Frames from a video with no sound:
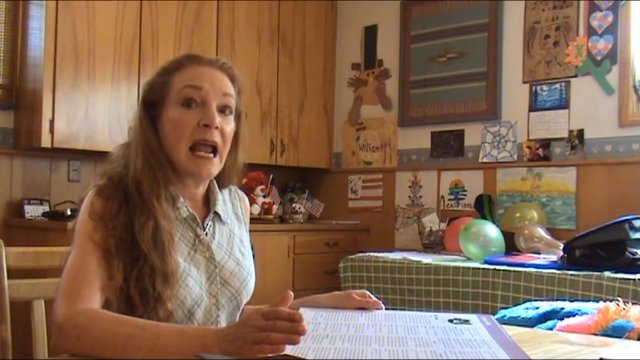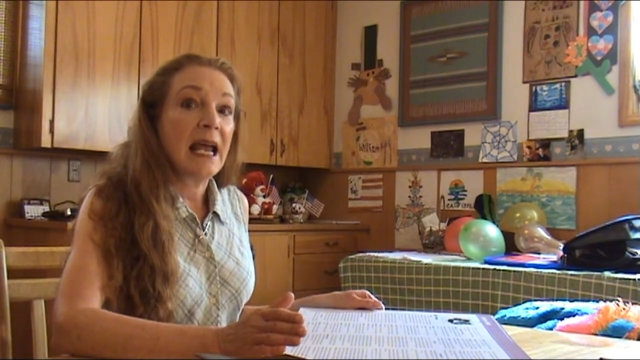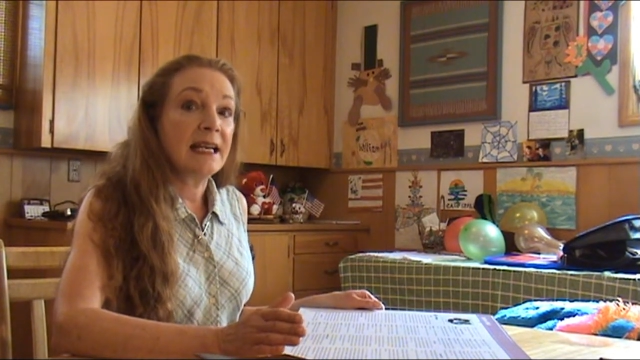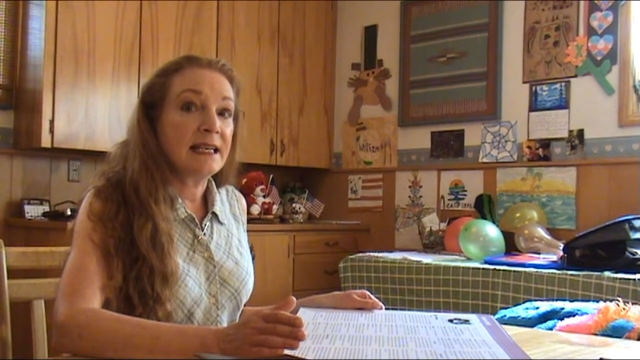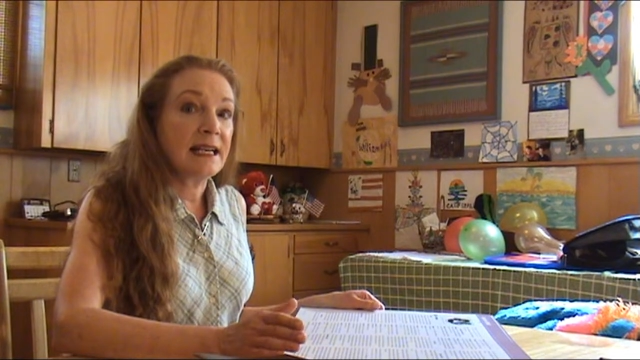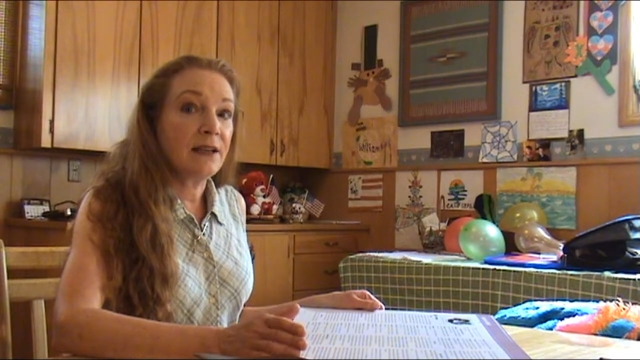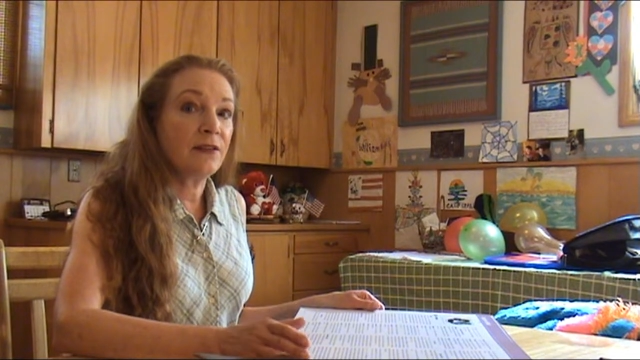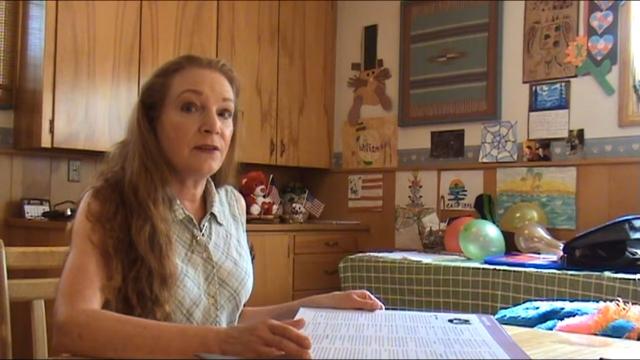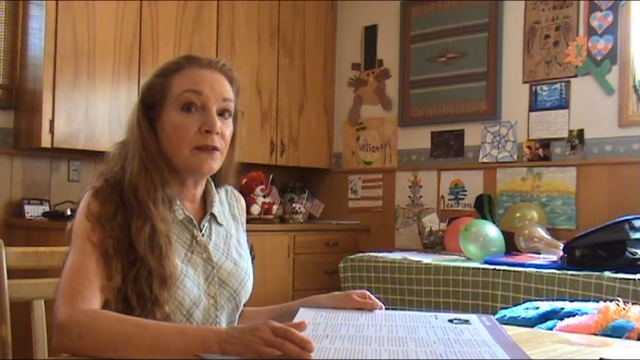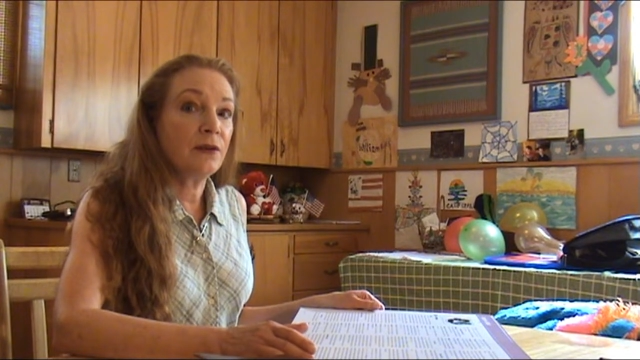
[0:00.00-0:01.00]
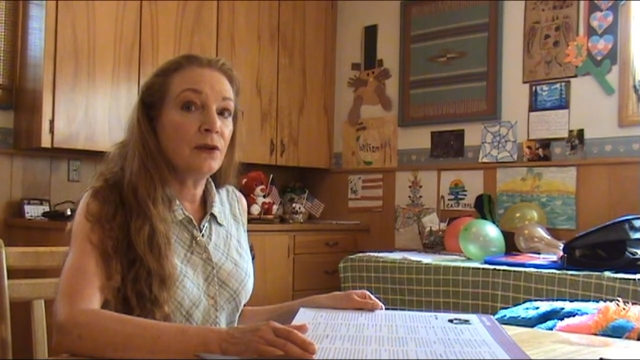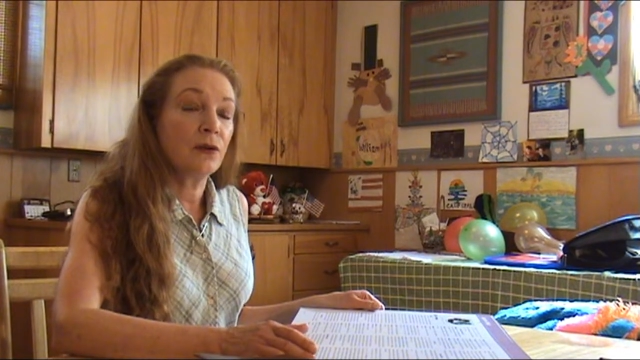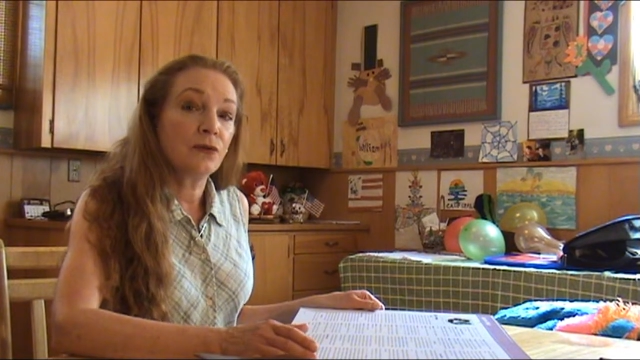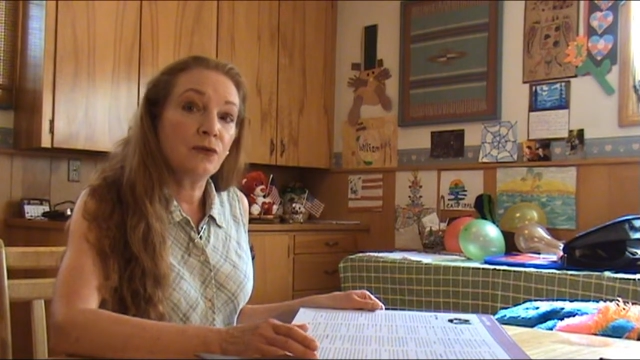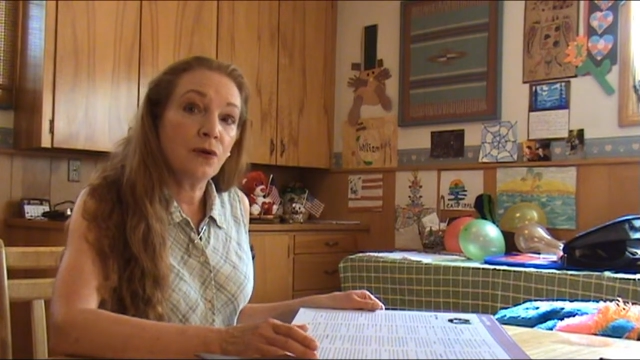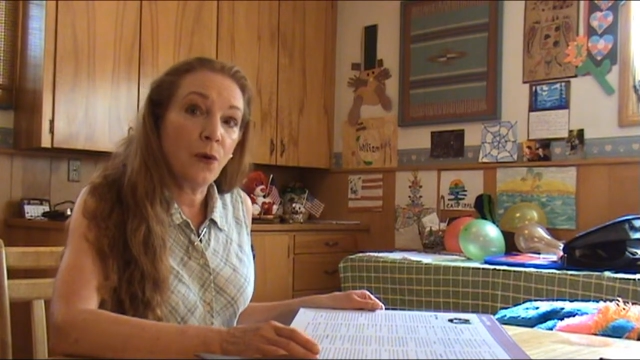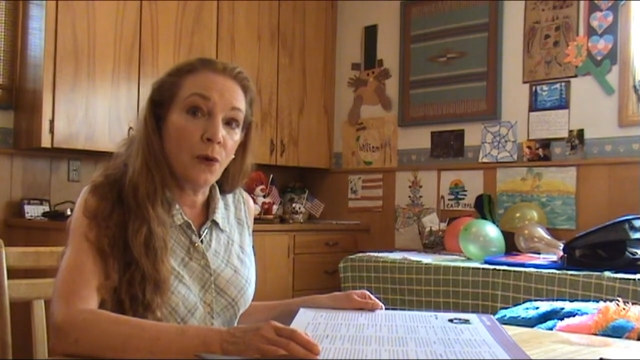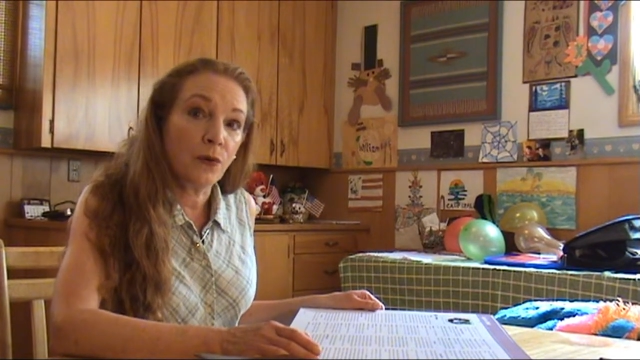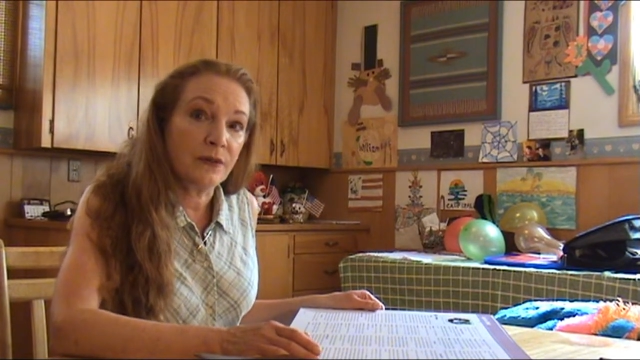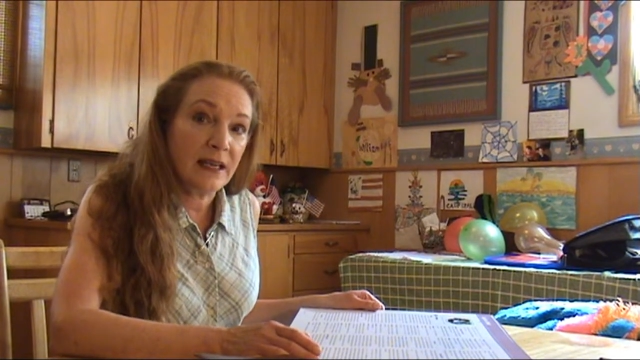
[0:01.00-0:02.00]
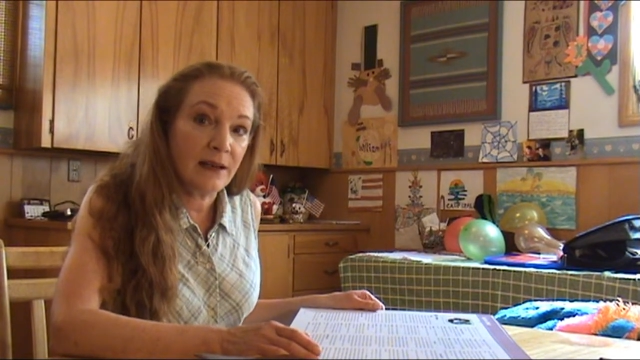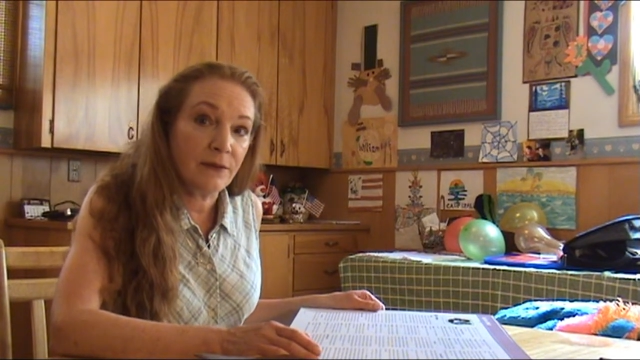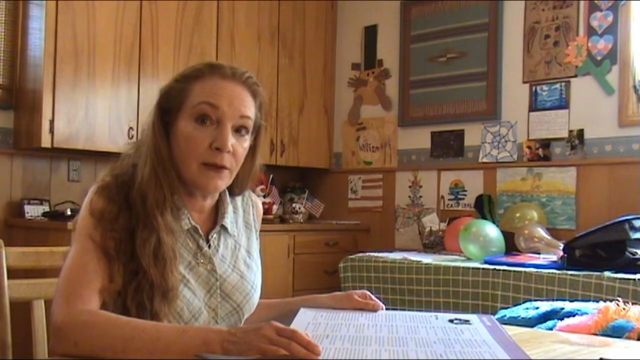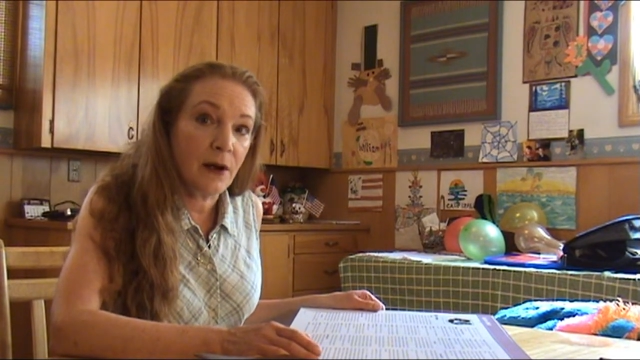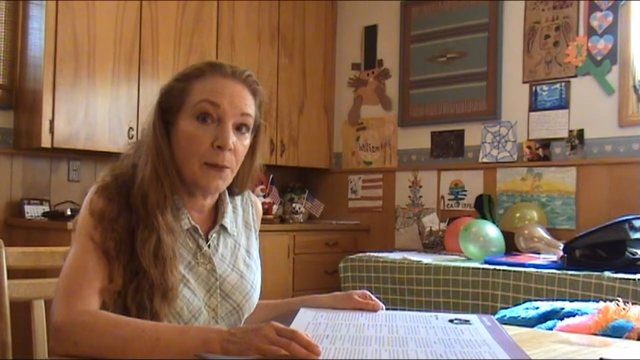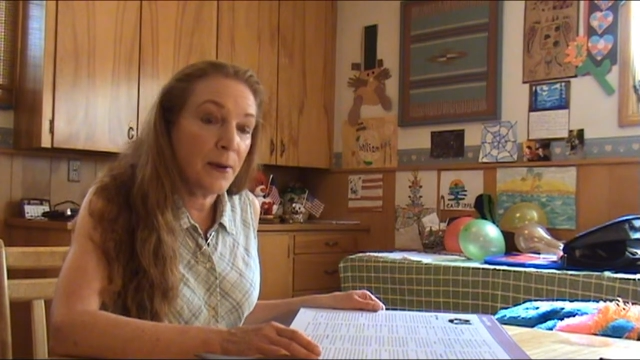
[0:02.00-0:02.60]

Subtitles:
And Nathan told David a